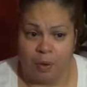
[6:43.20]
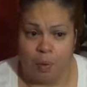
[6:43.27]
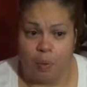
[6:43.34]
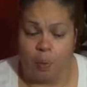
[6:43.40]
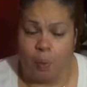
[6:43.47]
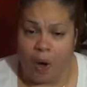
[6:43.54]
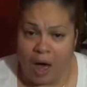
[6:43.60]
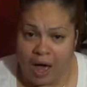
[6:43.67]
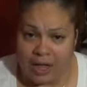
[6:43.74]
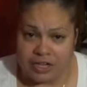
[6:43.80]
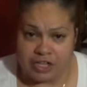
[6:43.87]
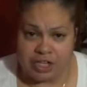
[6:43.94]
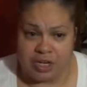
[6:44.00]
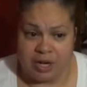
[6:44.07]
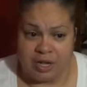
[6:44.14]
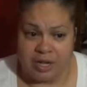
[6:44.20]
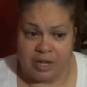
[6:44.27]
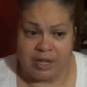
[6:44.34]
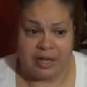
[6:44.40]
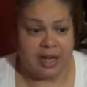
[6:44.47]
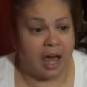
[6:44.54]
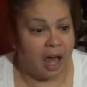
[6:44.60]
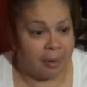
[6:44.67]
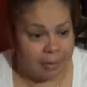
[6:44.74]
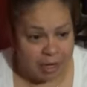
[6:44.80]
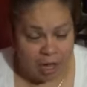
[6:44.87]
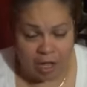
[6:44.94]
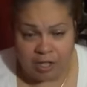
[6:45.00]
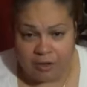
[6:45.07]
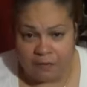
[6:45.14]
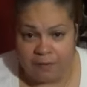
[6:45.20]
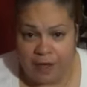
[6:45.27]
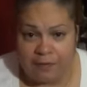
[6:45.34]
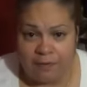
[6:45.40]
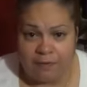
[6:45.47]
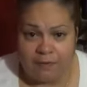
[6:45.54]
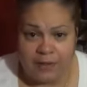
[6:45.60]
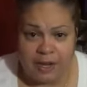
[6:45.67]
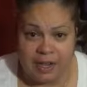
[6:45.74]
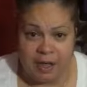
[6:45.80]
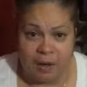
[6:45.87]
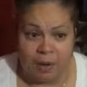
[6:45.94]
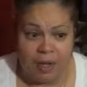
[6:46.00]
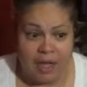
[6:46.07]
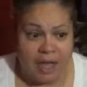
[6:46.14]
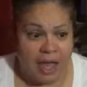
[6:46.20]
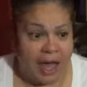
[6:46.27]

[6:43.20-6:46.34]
Watch. Comment on your favorite video.